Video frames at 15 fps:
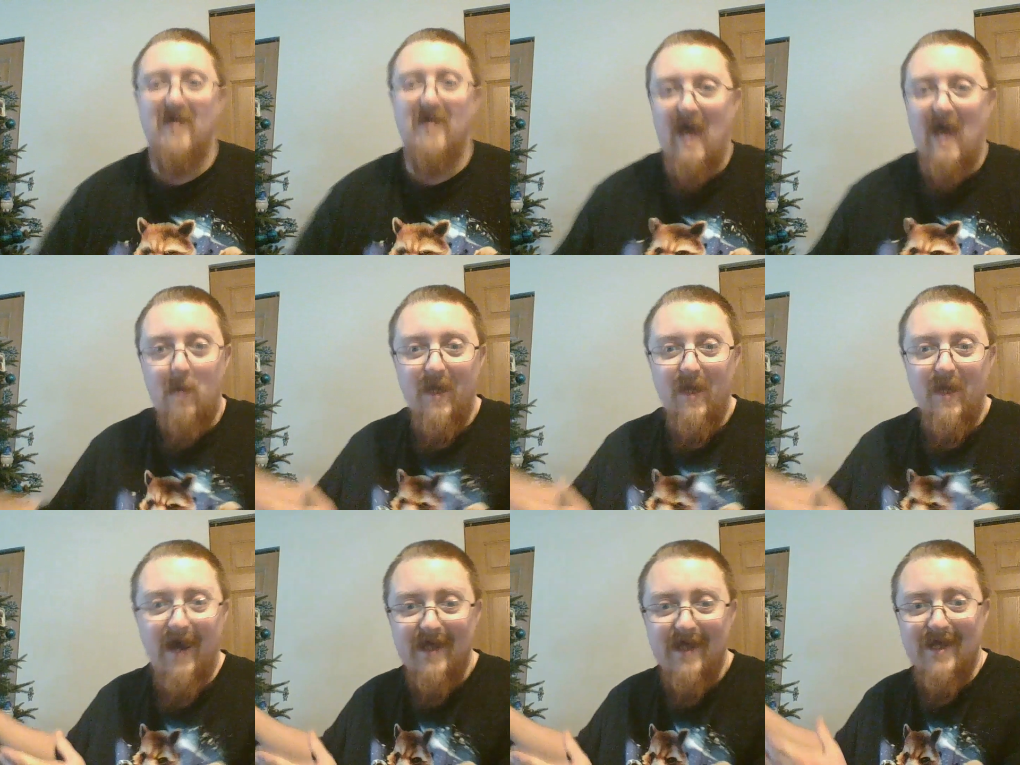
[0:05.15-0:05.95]
Happy
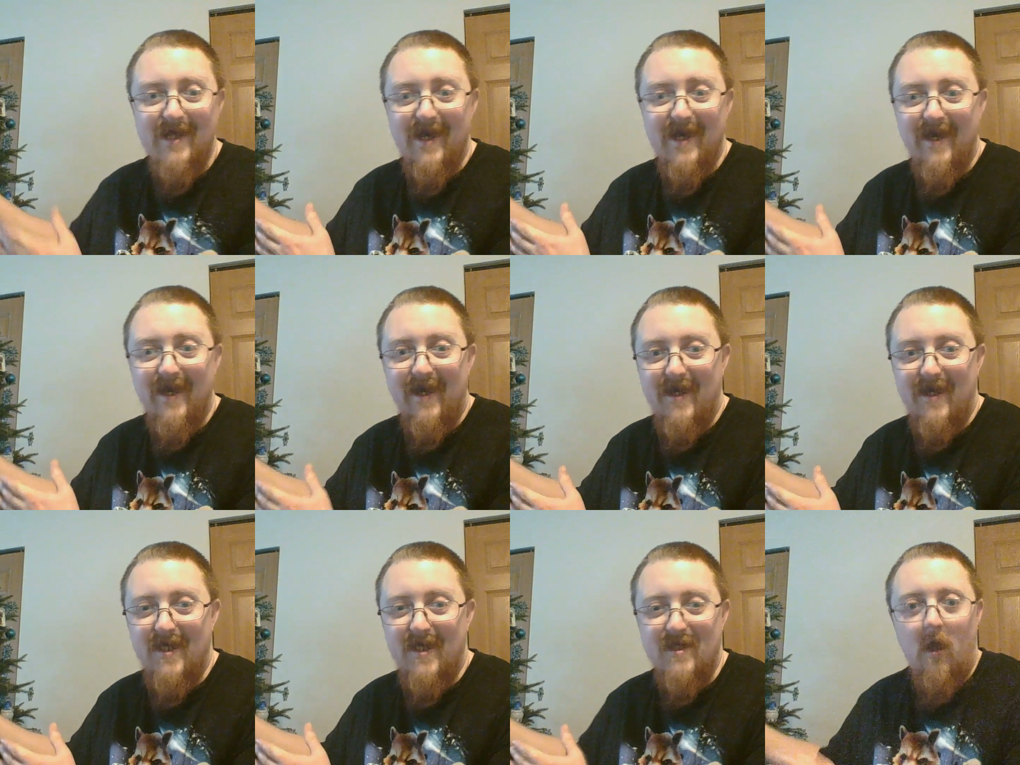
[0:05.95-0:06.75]

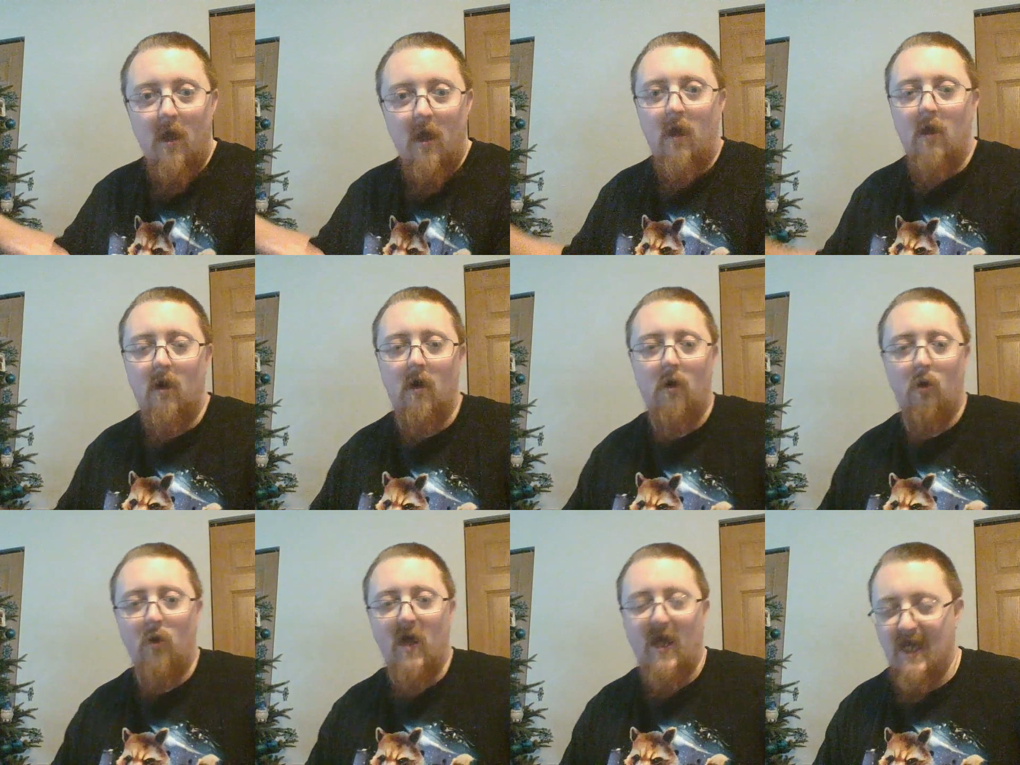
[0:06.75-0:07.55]
holidays!
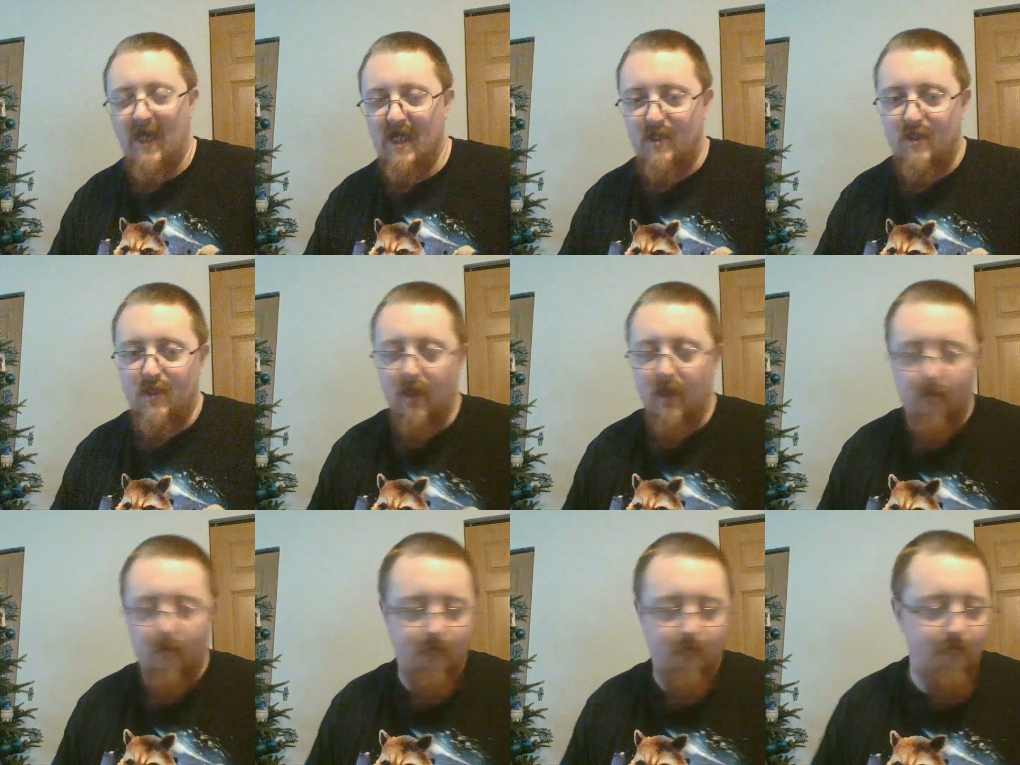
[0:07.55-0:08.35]
Oh, wait, it's
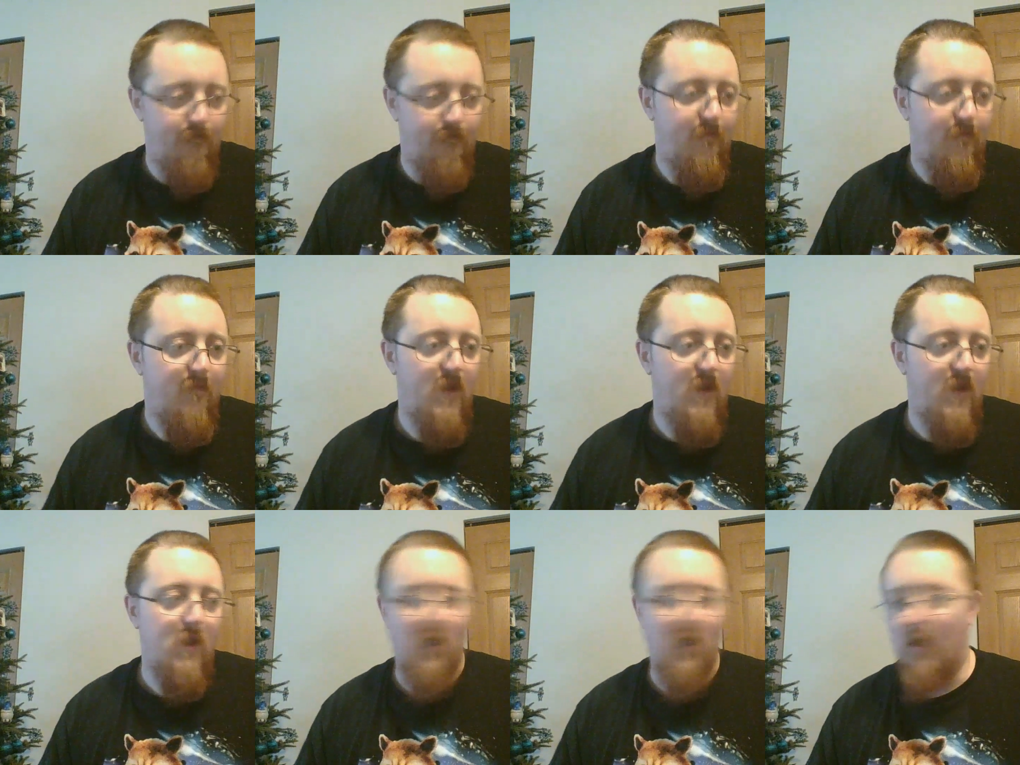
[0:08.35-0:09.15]
um,
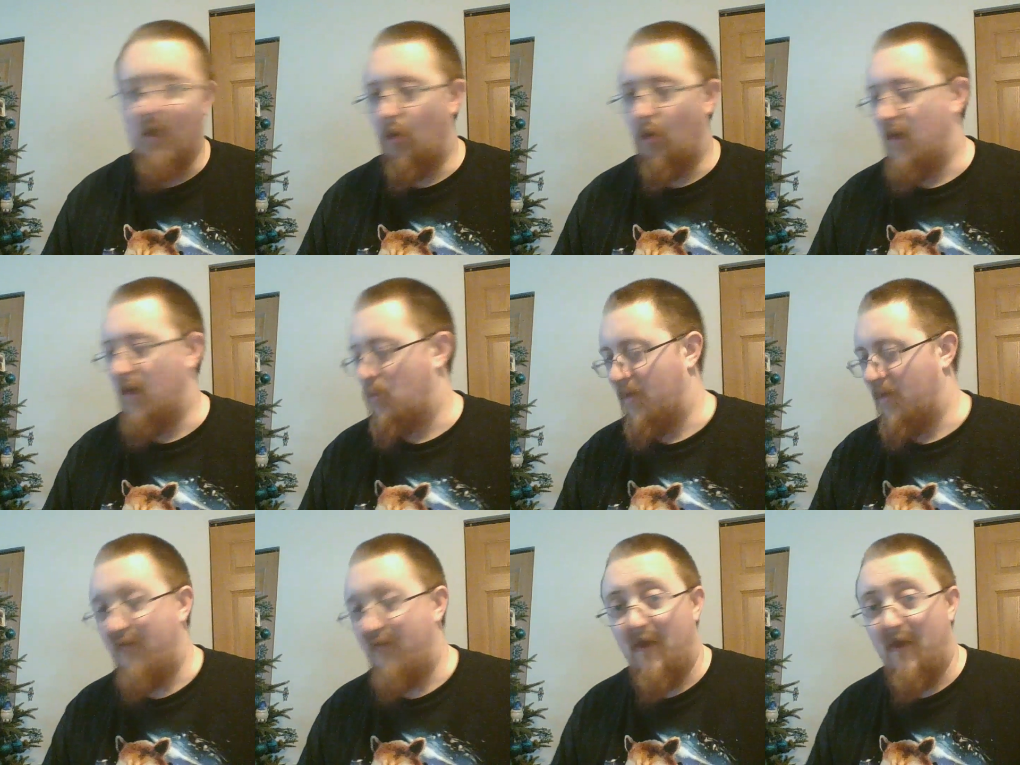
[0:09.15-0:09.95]
January
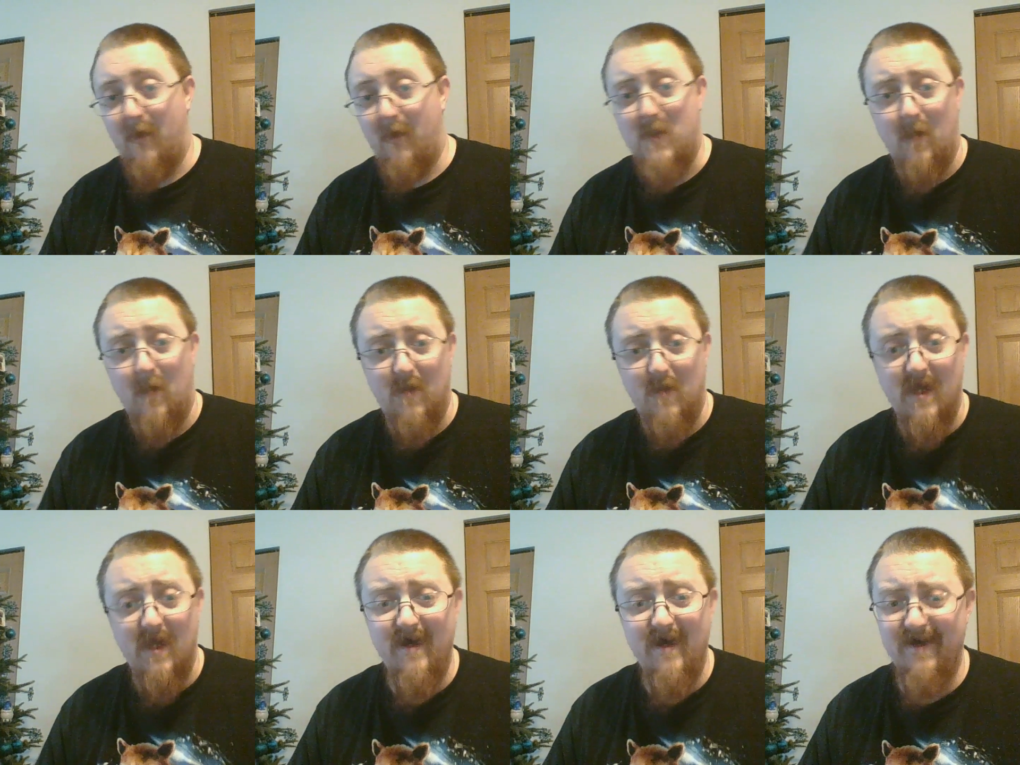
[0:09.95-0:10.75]
25th or something.